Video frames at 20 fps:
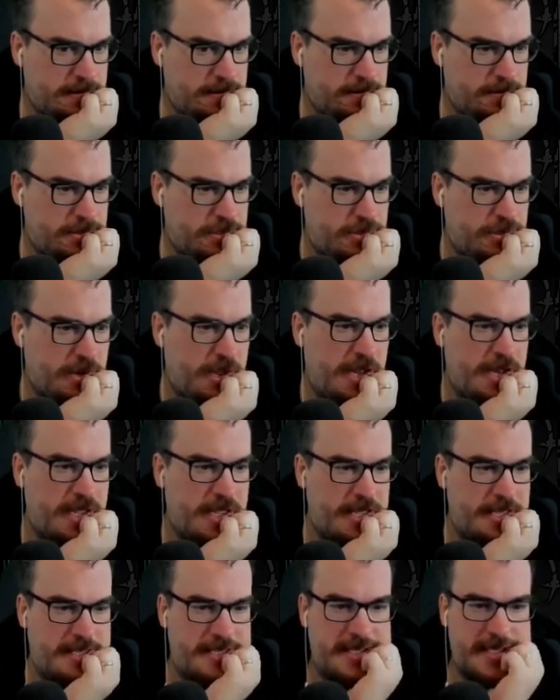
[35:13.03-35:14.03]
We'll try
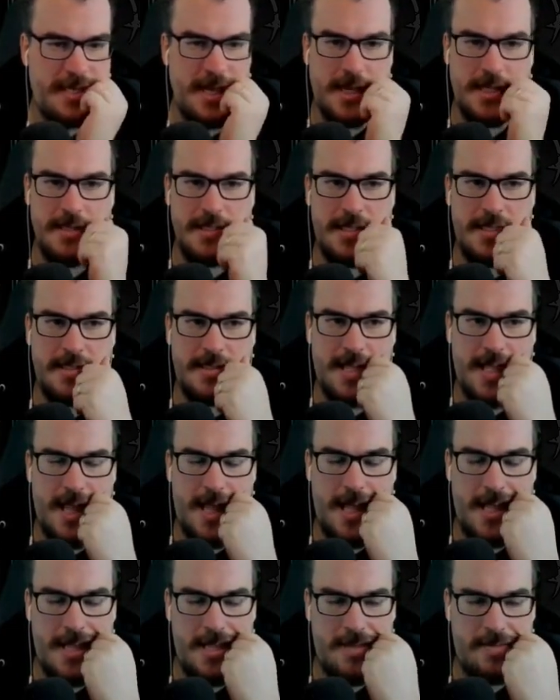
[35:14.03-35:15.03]
to stun this
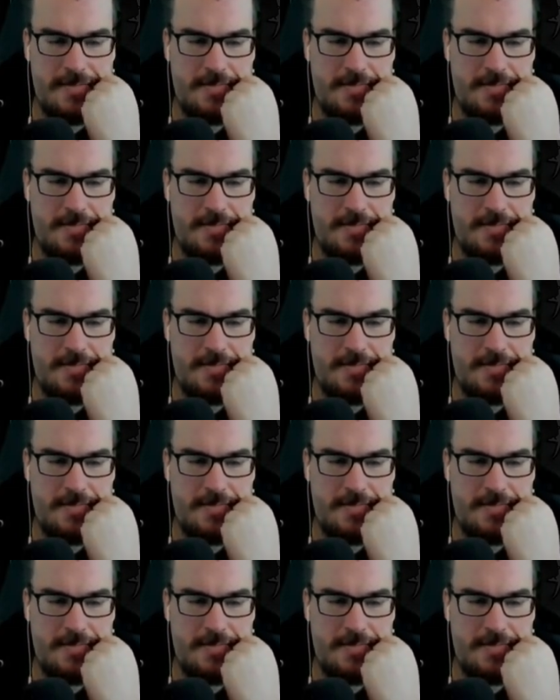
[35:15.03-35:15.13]
guy.